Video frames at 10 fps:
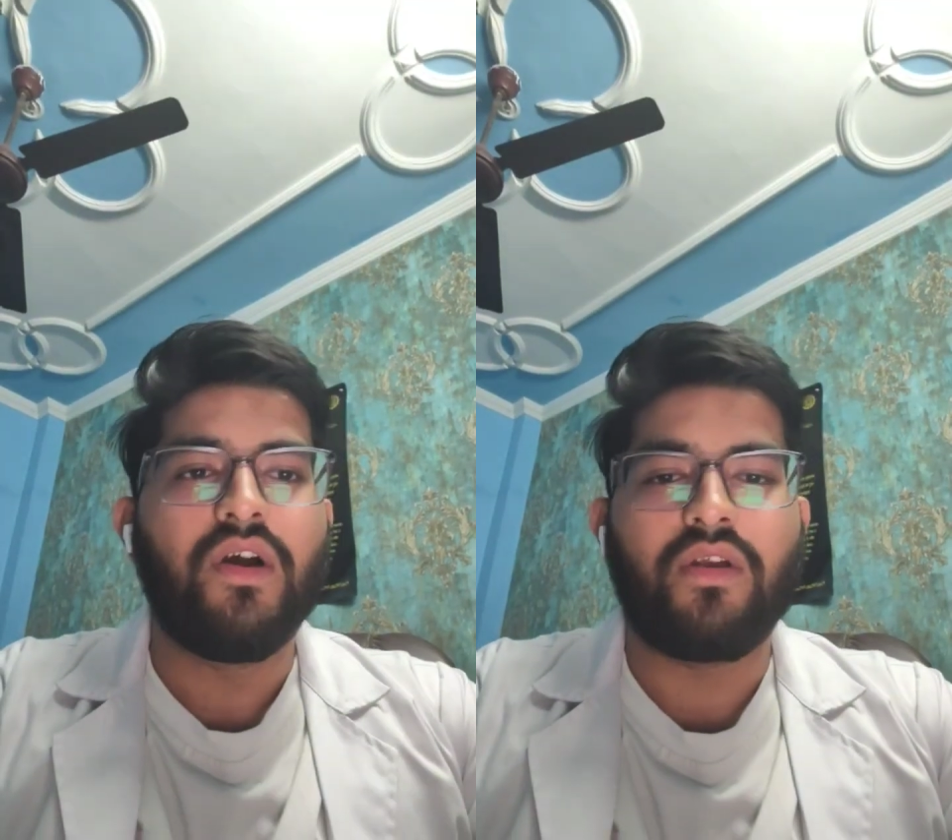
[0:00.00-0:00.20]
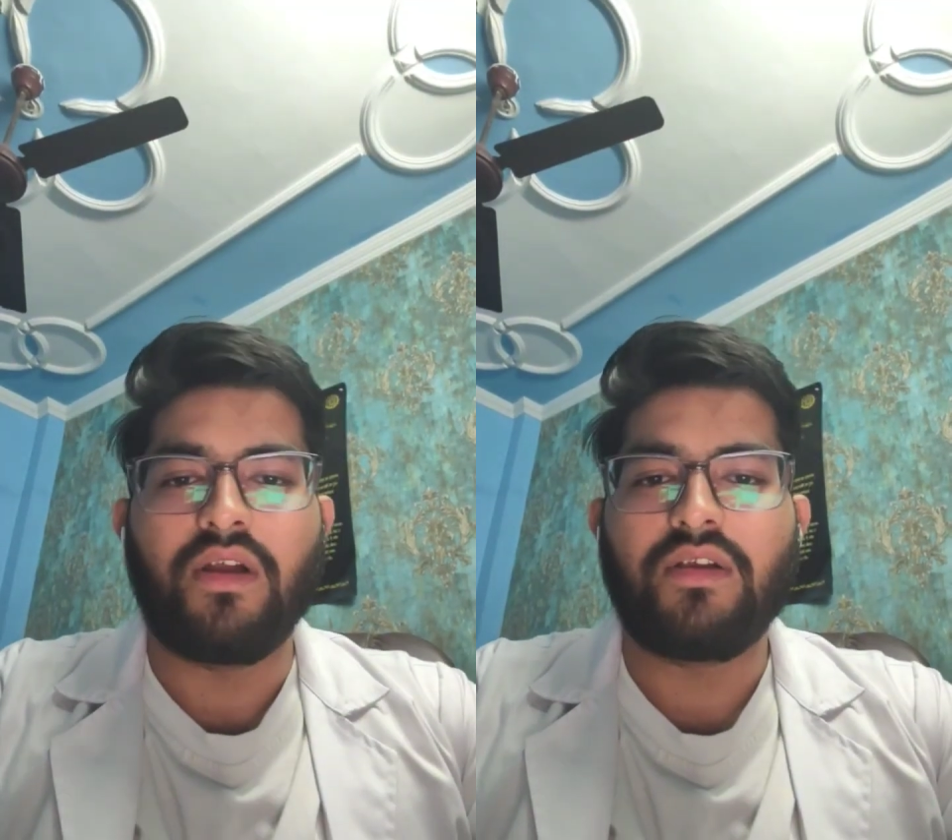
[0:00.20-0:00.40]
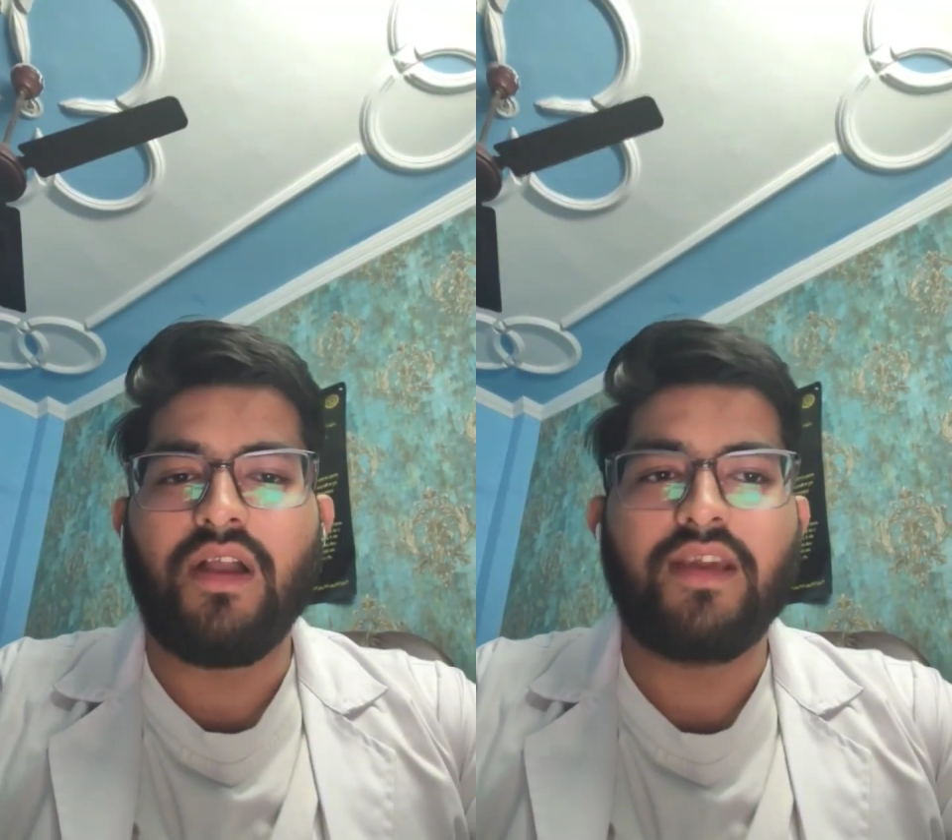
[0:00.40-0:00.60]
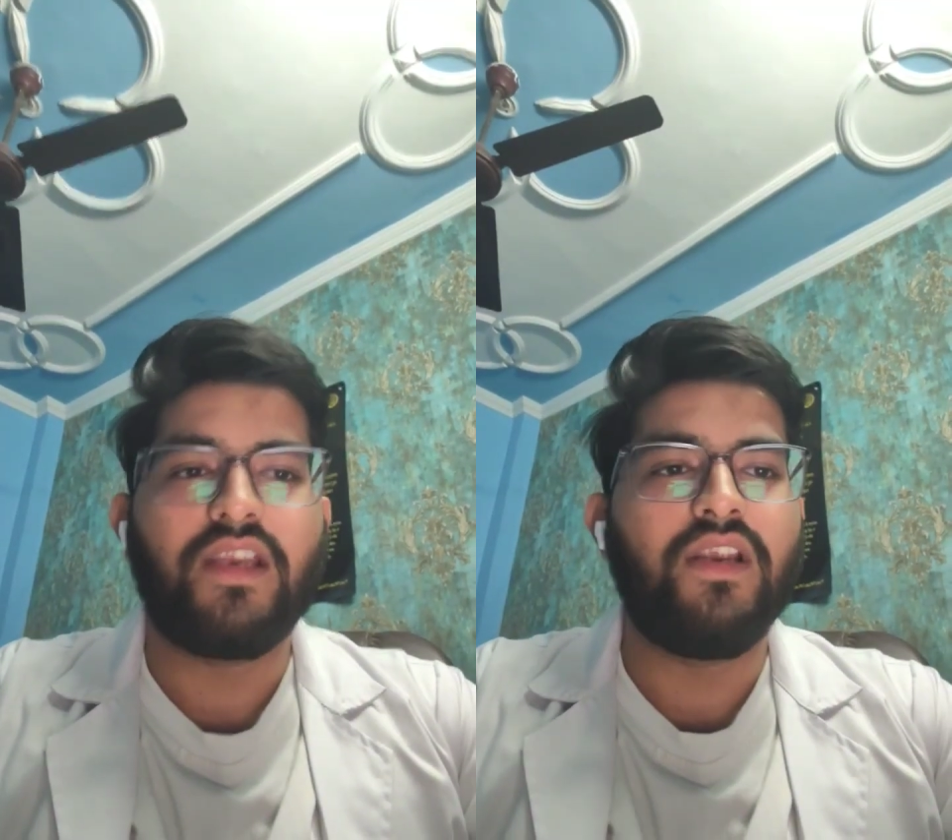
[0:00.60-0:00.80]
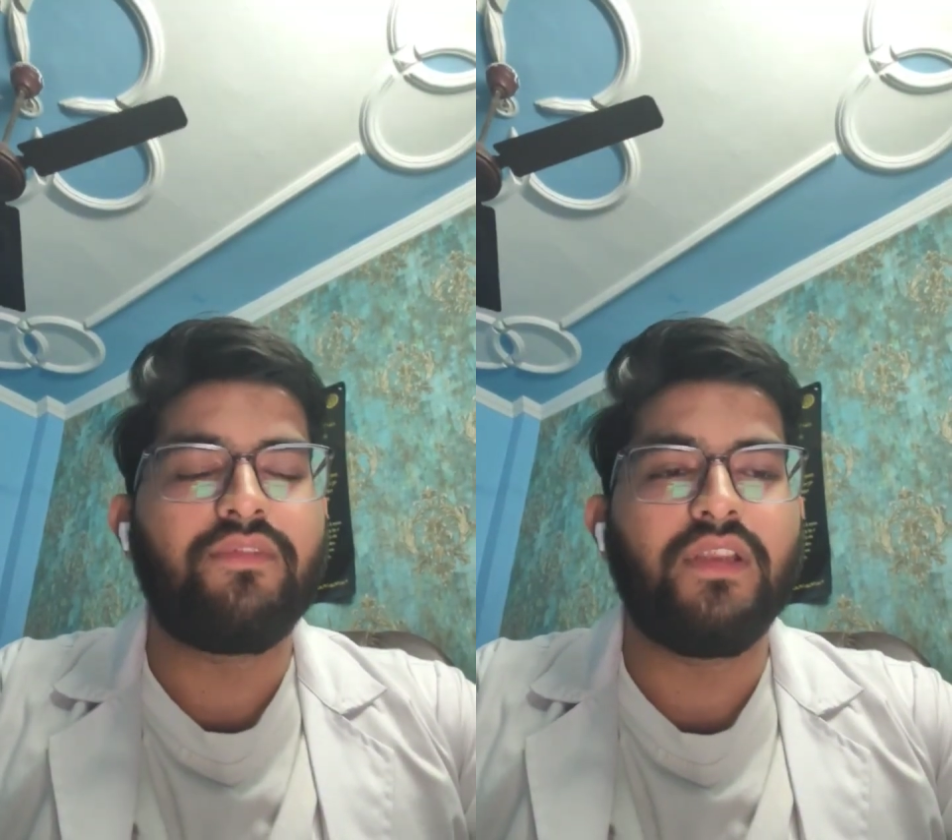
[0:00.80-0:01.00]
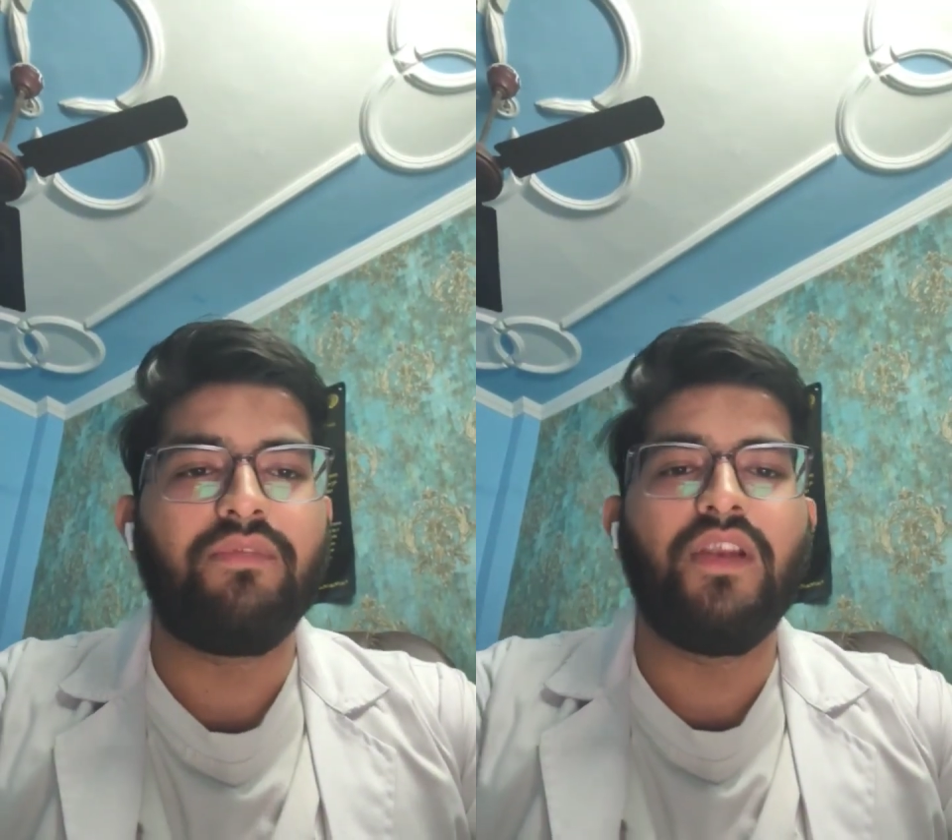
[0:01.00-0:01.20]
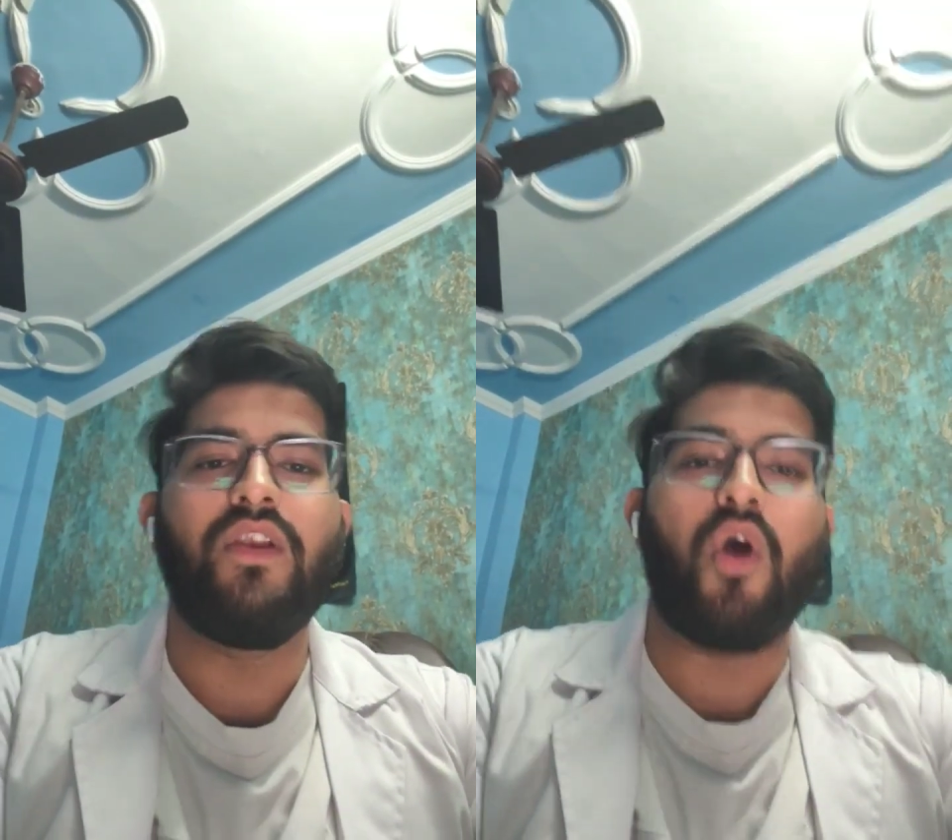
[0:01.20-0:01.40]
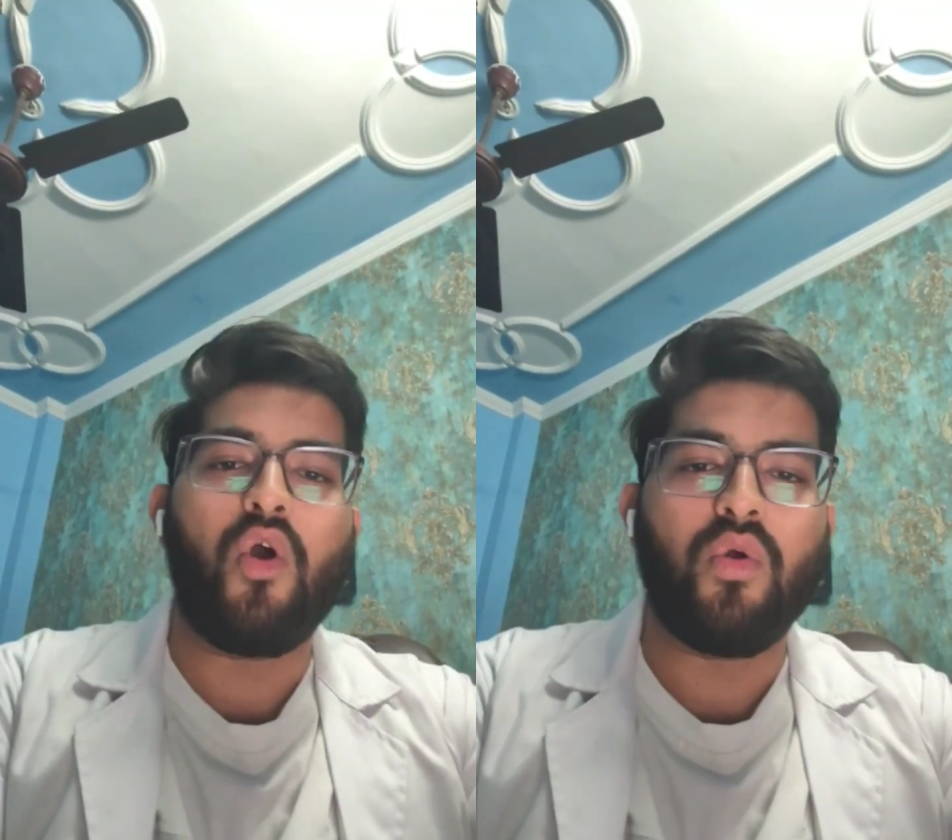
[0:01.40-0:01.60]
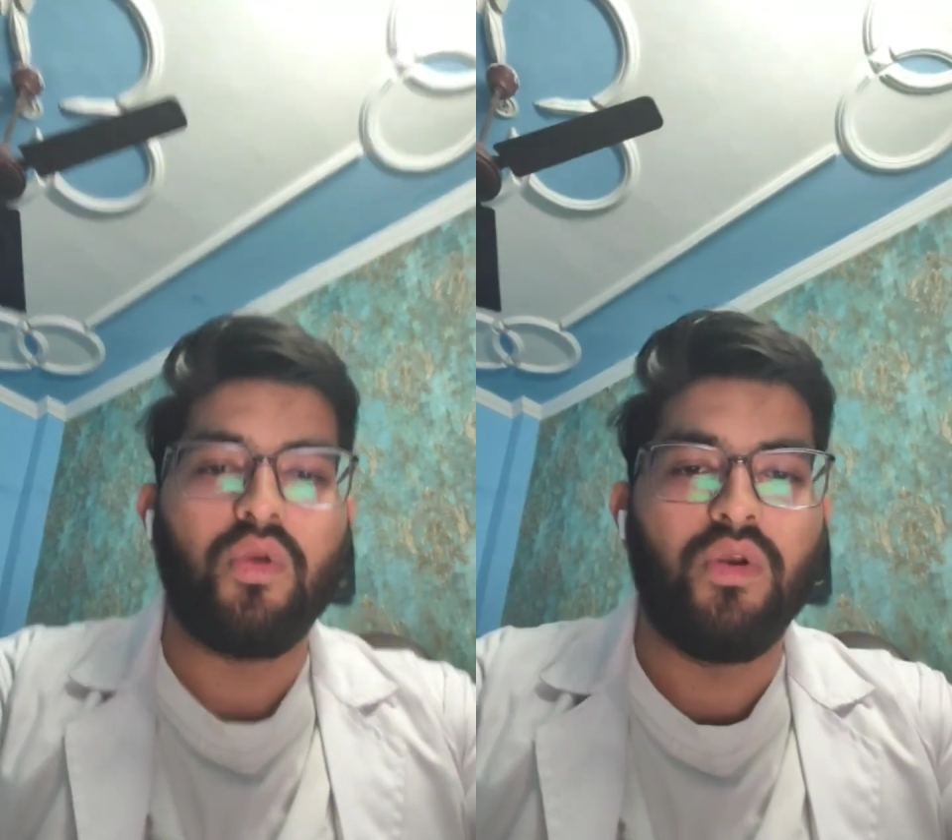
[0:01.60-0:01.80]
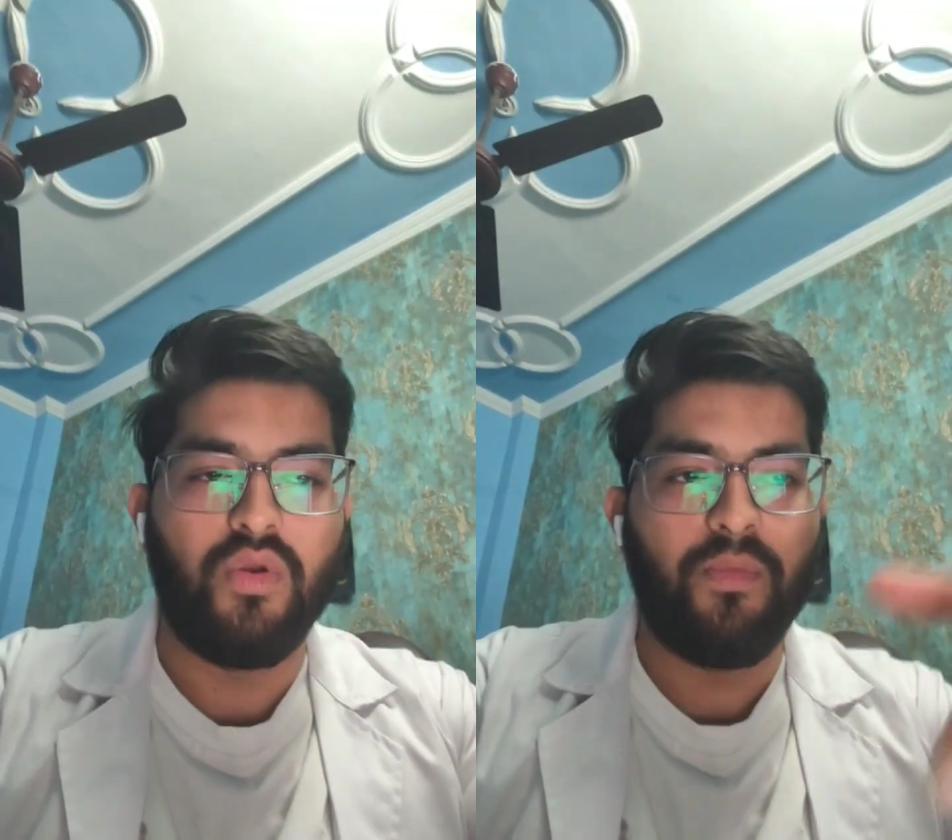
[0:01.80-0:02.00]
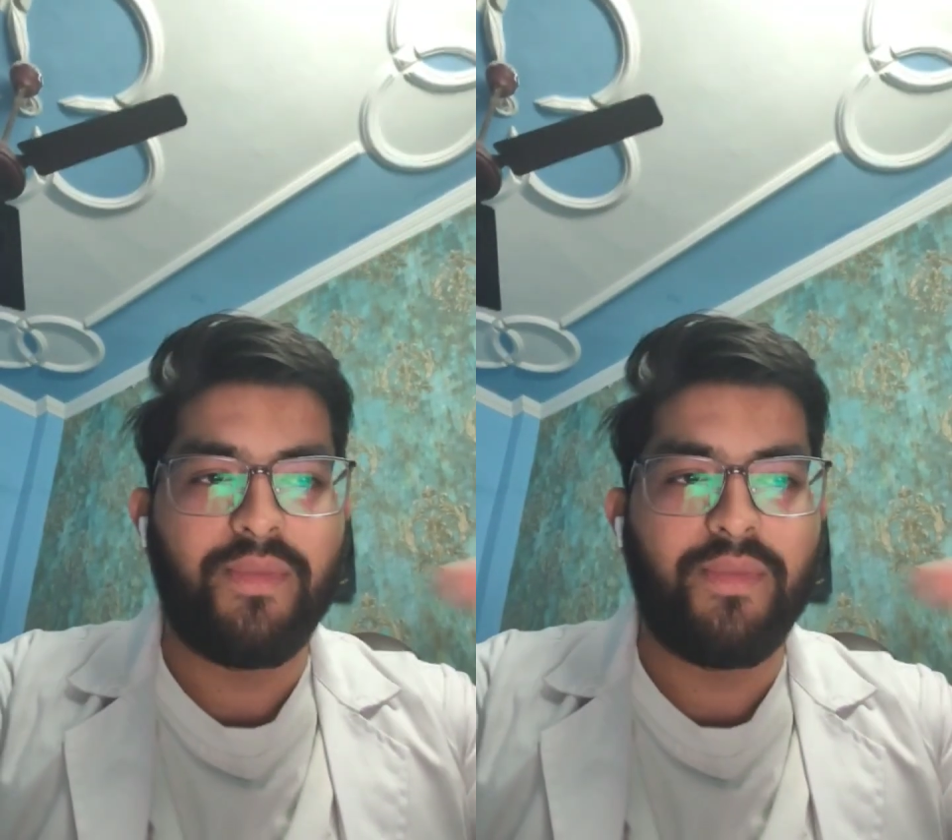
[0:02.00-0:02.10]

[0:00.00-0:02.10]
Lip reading: Ronchi are relatively low